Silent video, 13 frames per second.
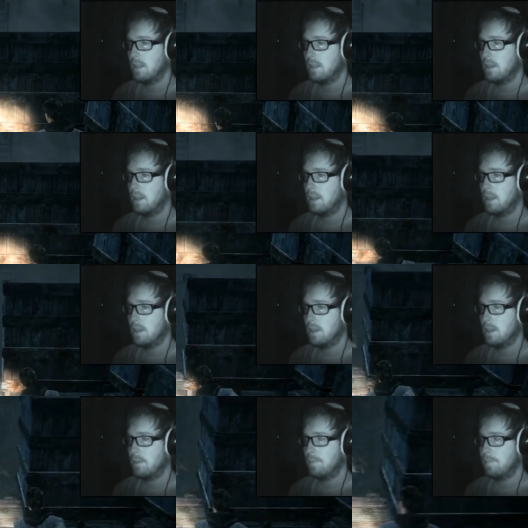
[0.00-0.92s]

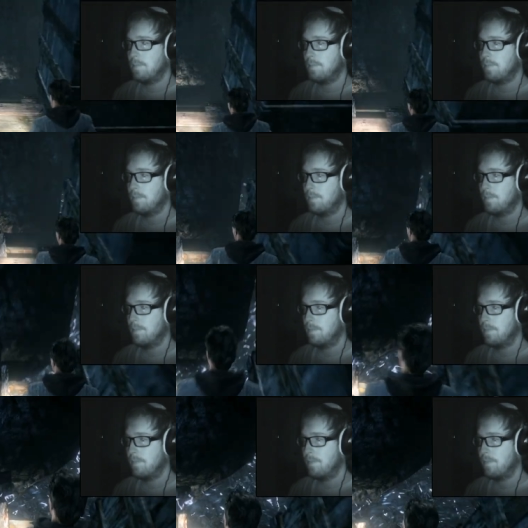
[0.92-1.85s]

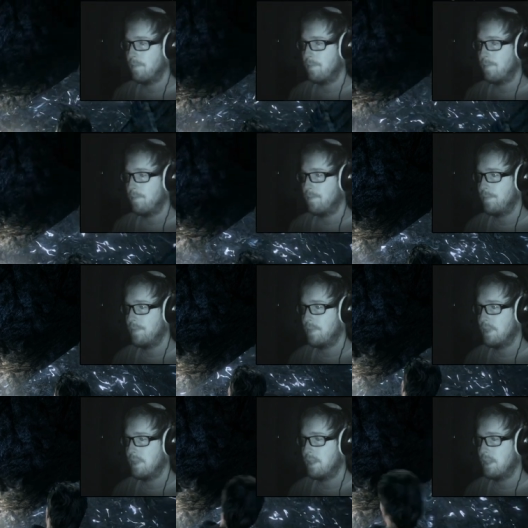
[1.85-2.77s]

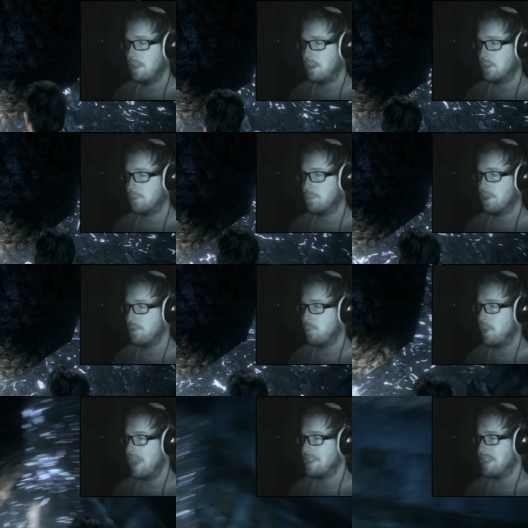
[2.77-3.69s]
That looks pretty
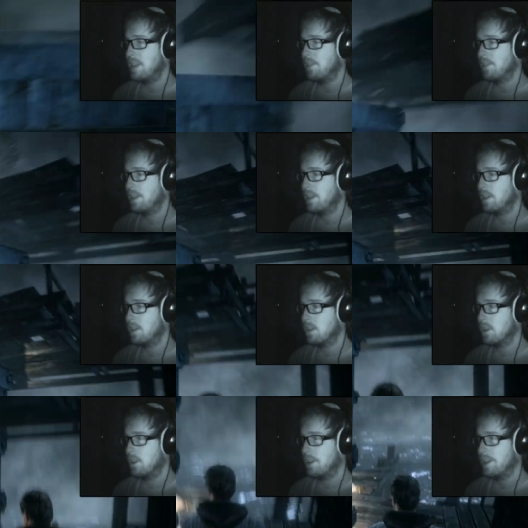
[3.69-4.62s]
wet down there.
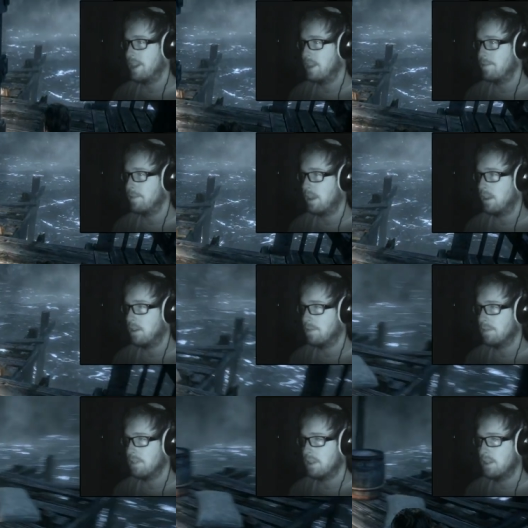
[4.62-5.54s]
God, I nearly fell off.